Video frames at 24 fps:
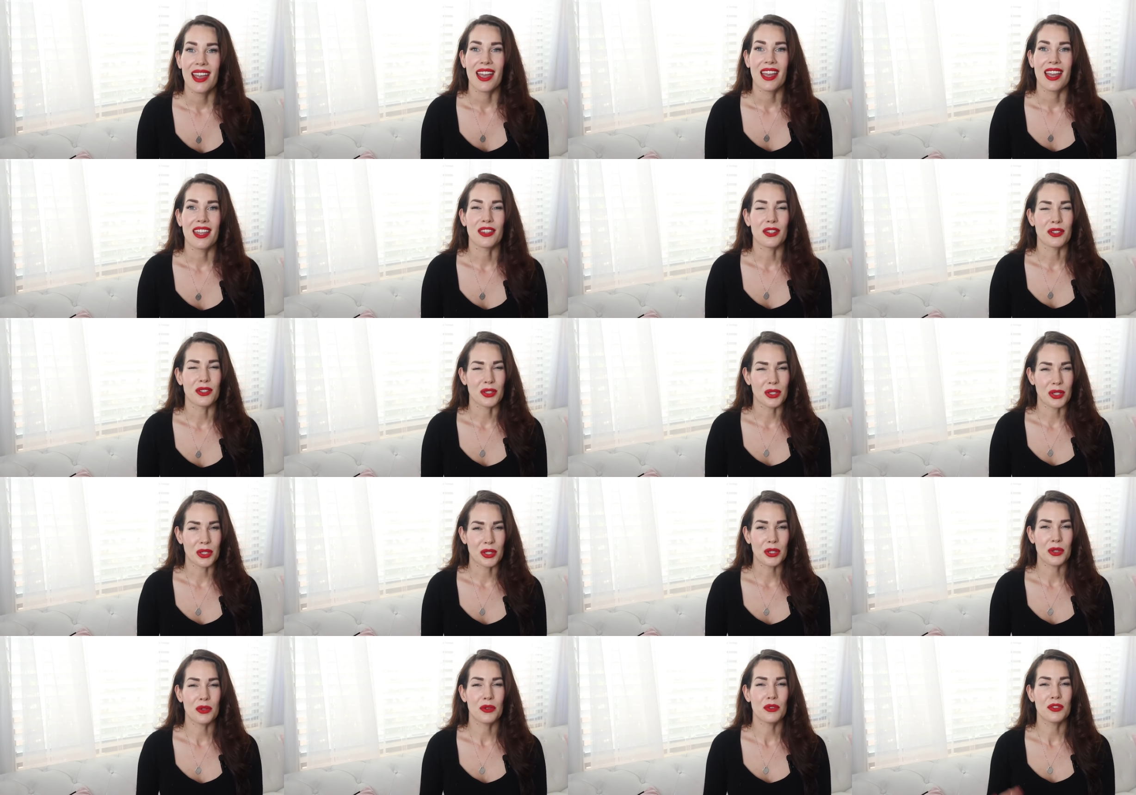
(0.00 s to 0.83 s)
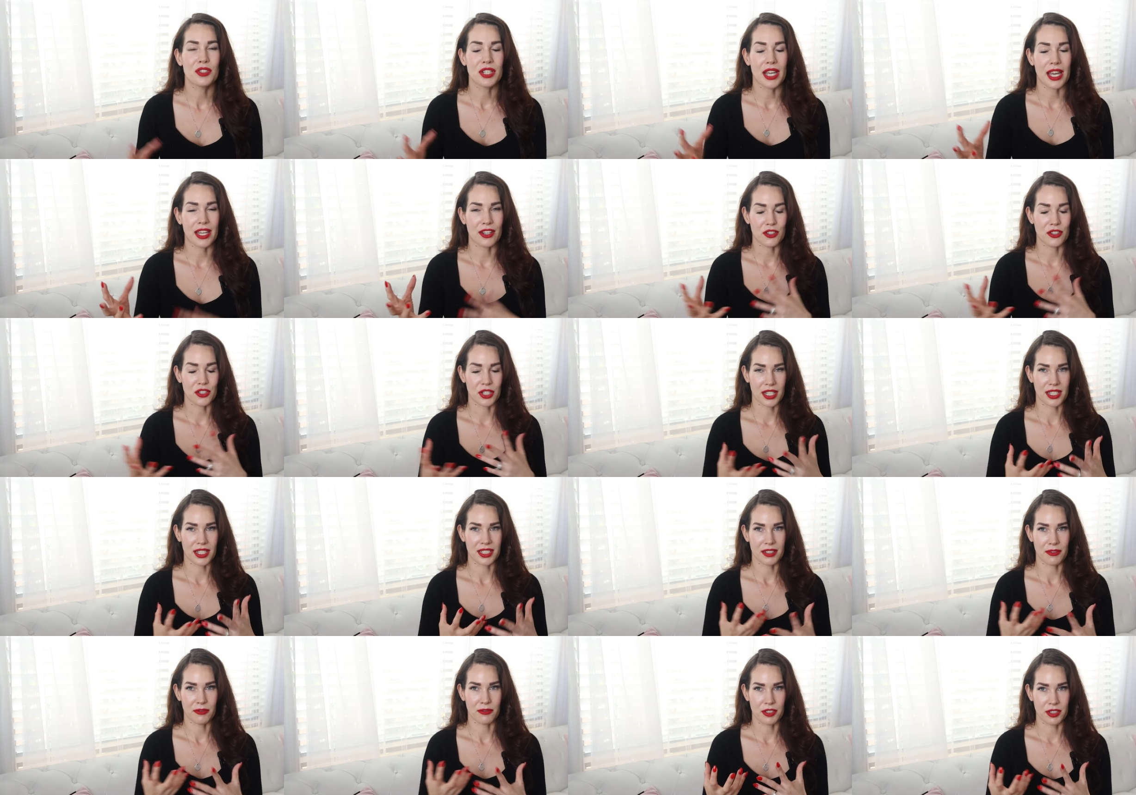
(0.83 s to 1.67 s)
And there's a huge
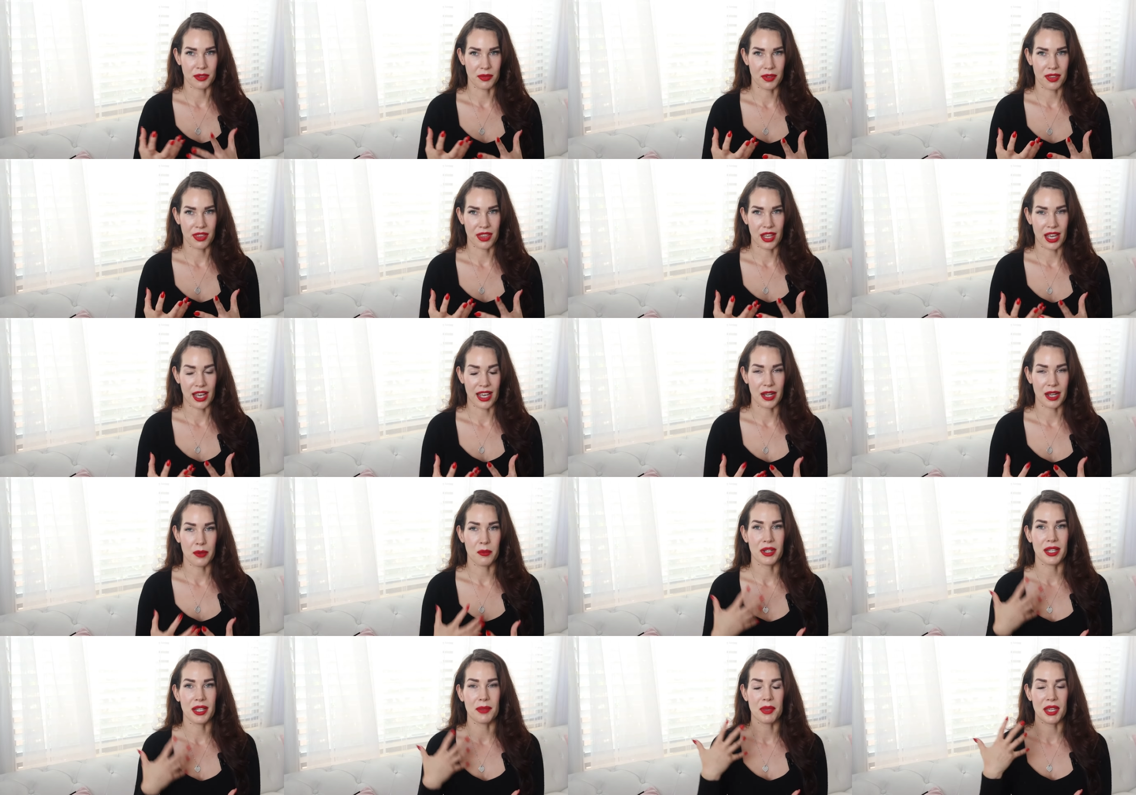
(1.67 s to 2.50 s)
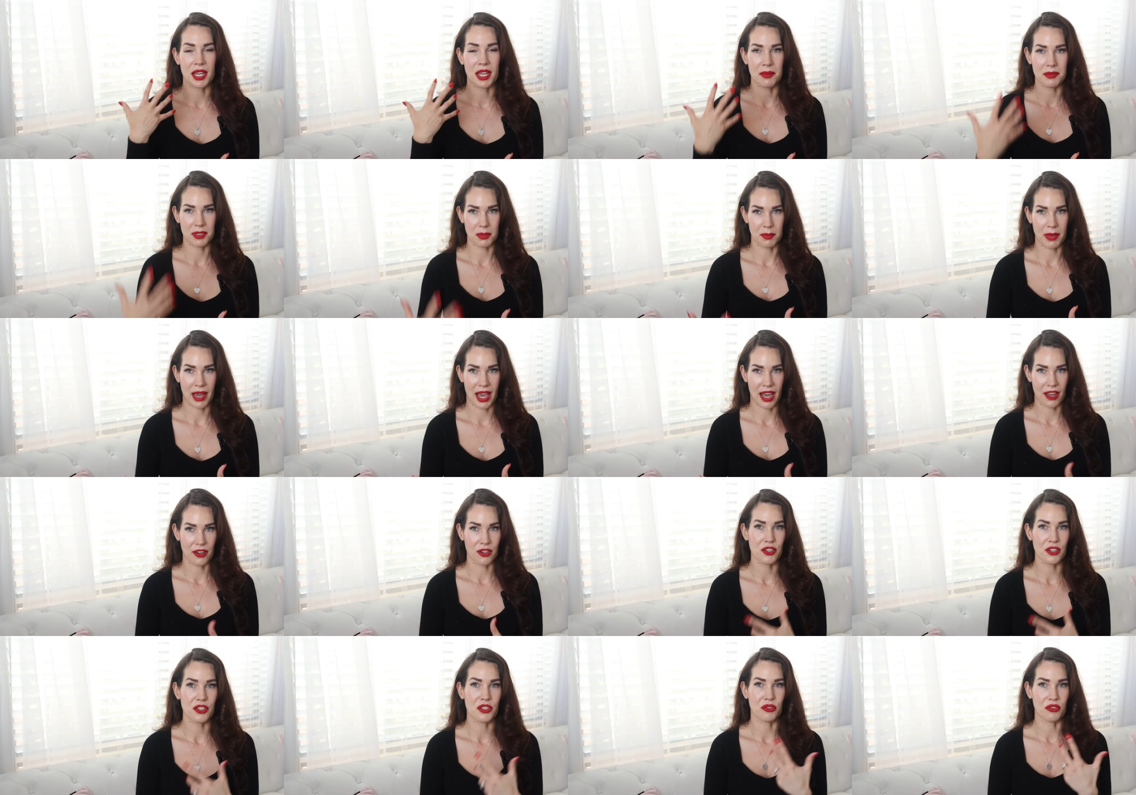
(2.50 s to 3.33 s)
energetic difference with that. And when it becomes a
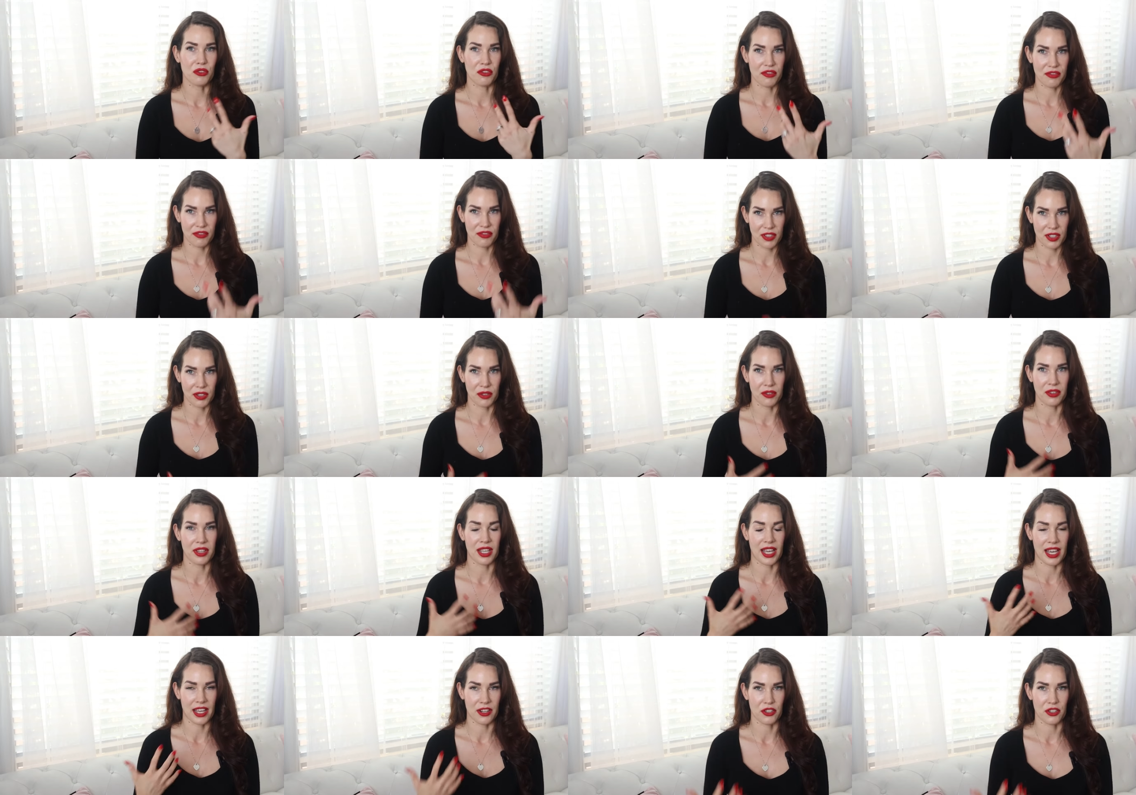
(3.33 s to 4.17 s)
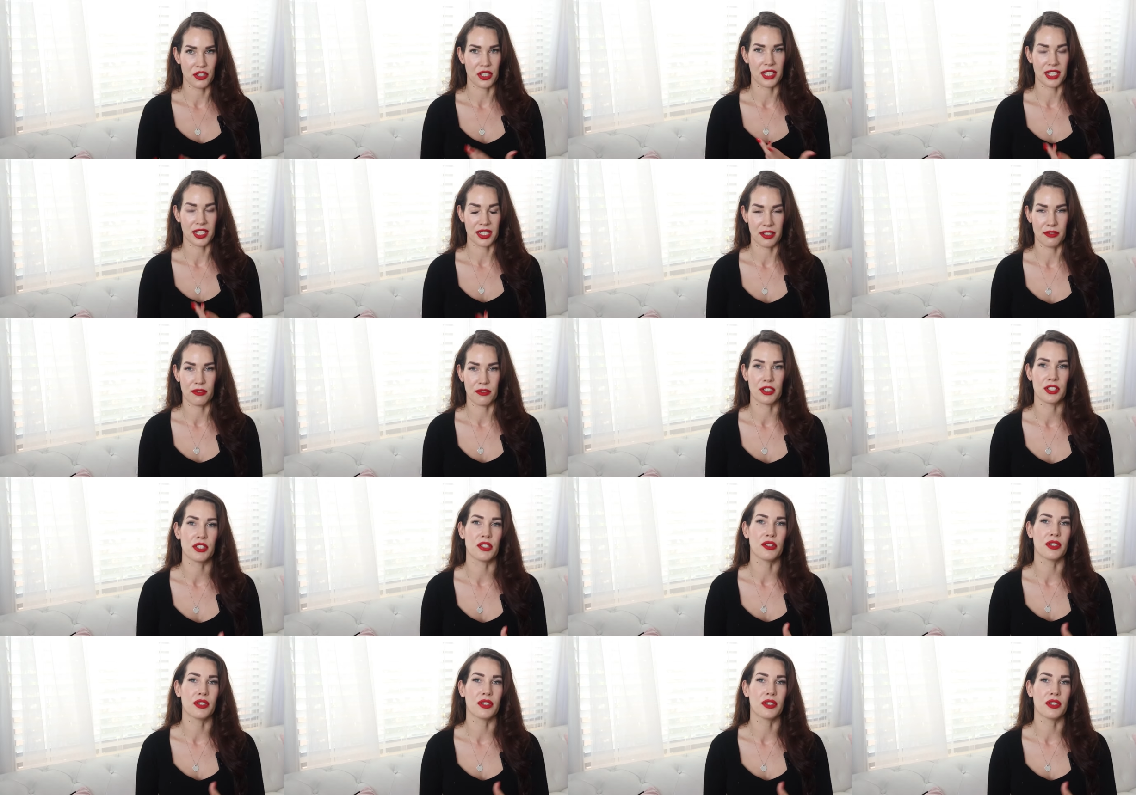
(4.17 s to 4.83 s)
pattern, you'll feel that energetic difference.